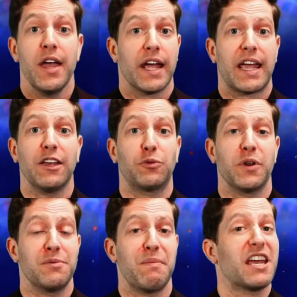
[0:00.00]
in case we
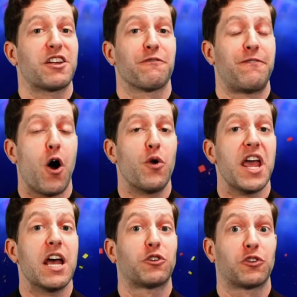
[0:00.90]
didn't make your phone
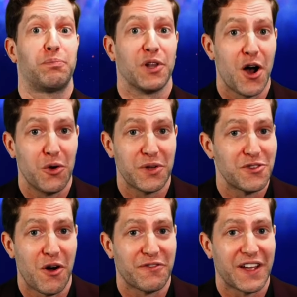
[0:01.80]
explode with
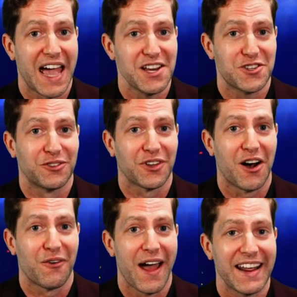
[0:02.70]
notifications
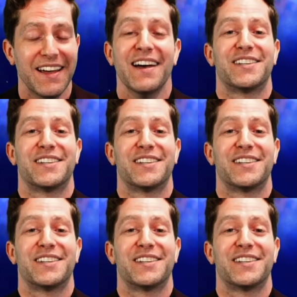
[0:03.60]
already,